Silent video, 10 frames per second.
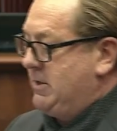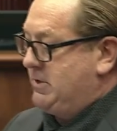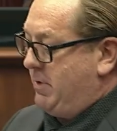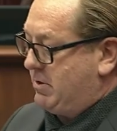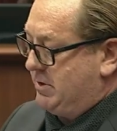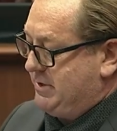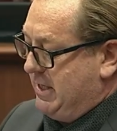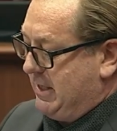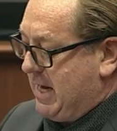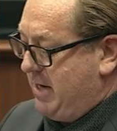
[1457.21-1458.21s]
democracy
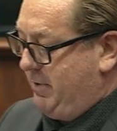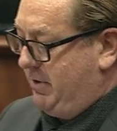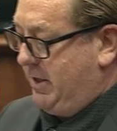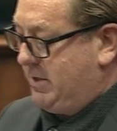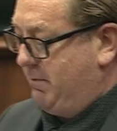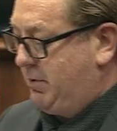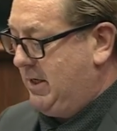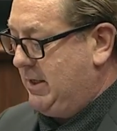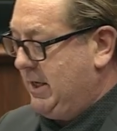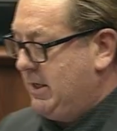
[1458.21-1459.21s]
and accountability
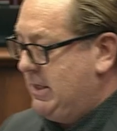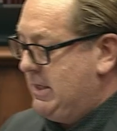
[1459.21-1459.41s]
completely.